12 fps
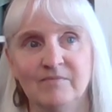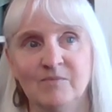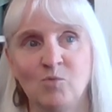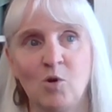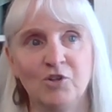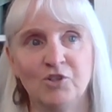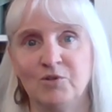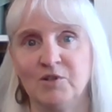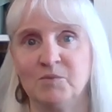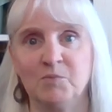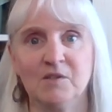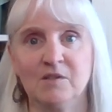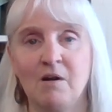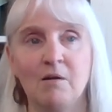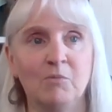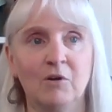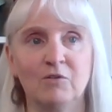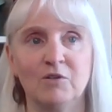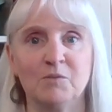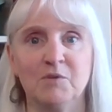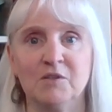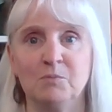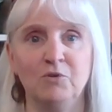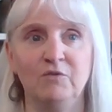watch Hallmark
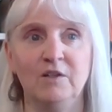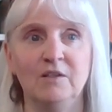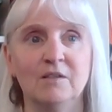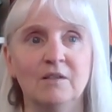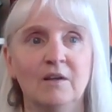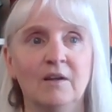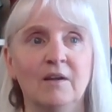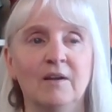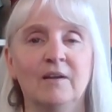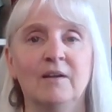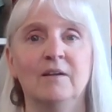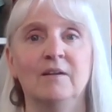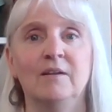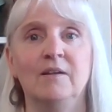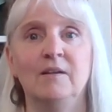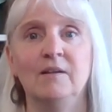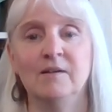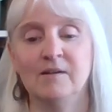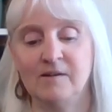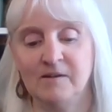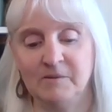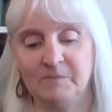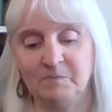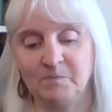Christmas movies.
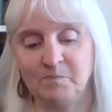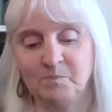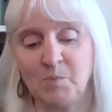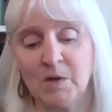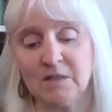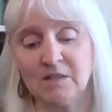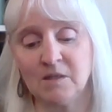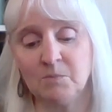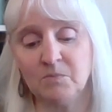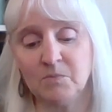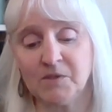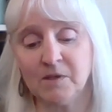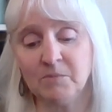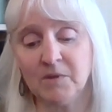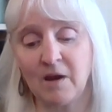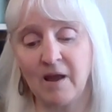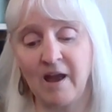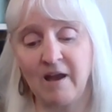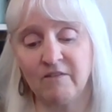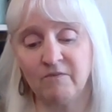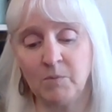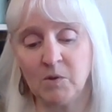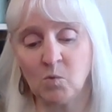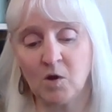But some that I
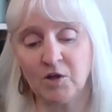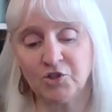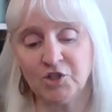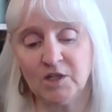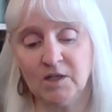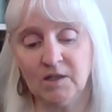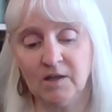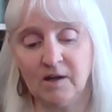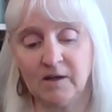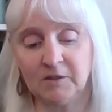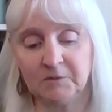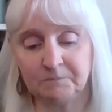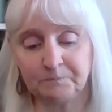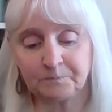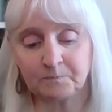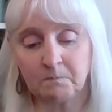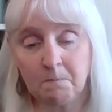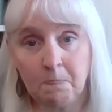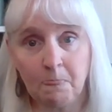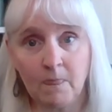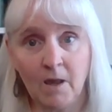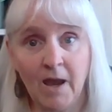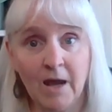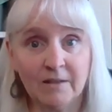have been watching,
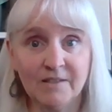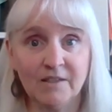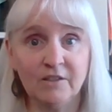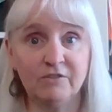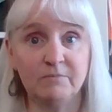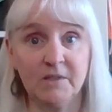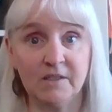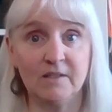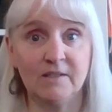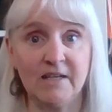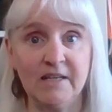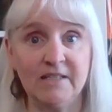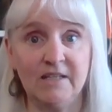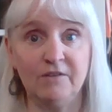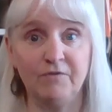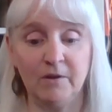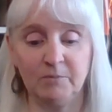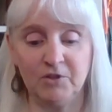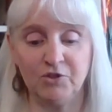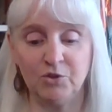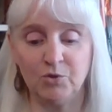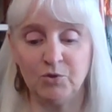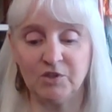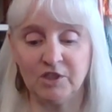Allison of Mrs. AZ Family
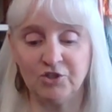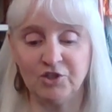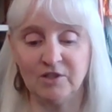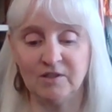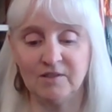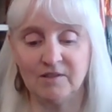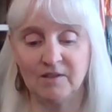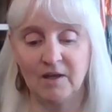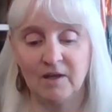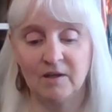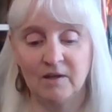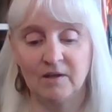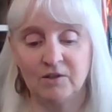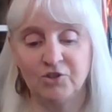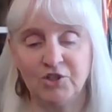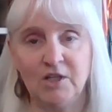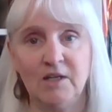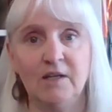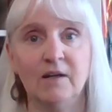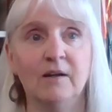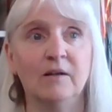Zoo Stitches. She